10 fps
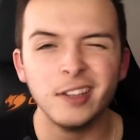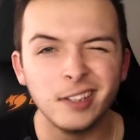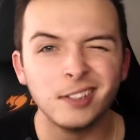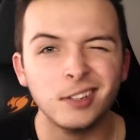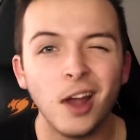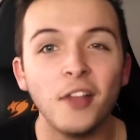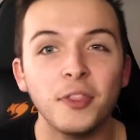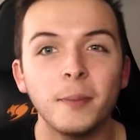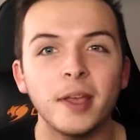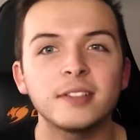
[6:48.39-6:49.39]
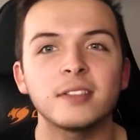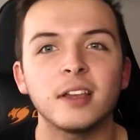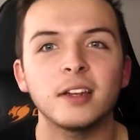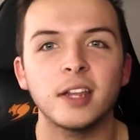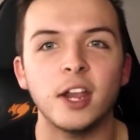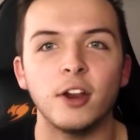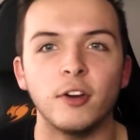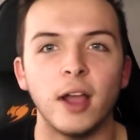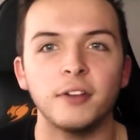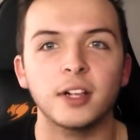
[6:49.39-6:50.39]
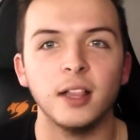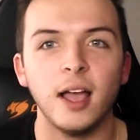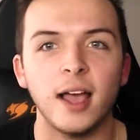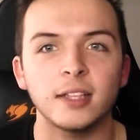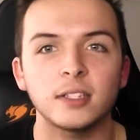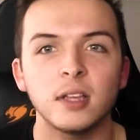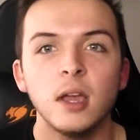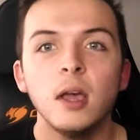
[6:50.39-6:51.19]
It's not the best thing to carry around to class.